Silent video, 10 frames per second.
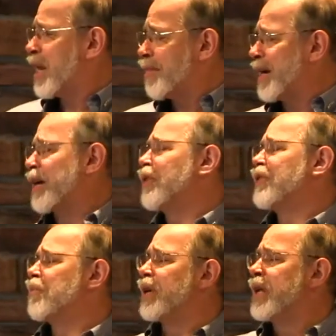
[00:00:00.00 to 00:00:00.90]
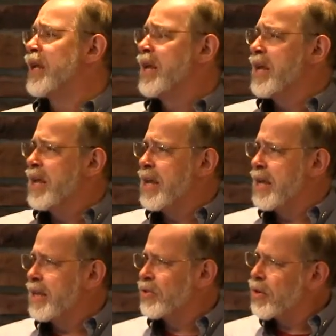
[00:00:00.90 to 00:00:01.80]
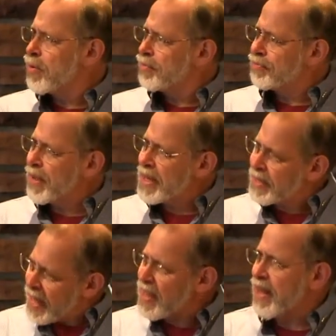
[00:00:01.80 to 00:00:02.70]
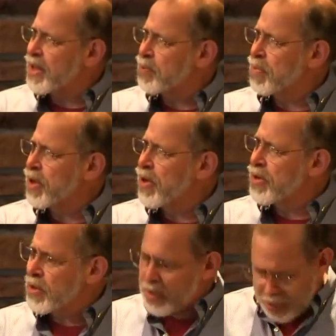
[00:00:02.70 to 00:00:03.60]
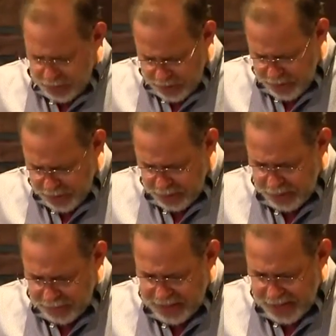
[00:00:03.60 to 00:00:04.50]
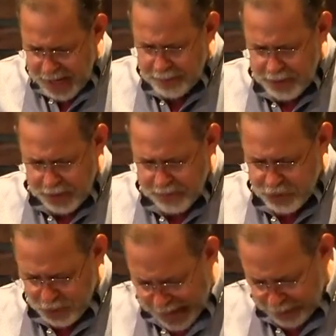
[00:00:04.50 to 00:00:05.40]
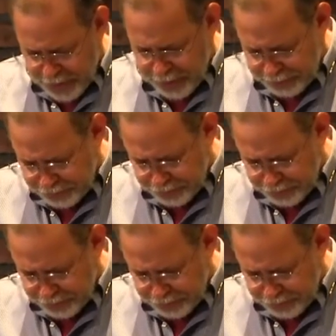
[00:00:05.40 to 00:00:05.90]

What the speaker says: I'm not going to. But so I say this because there can be times of drought,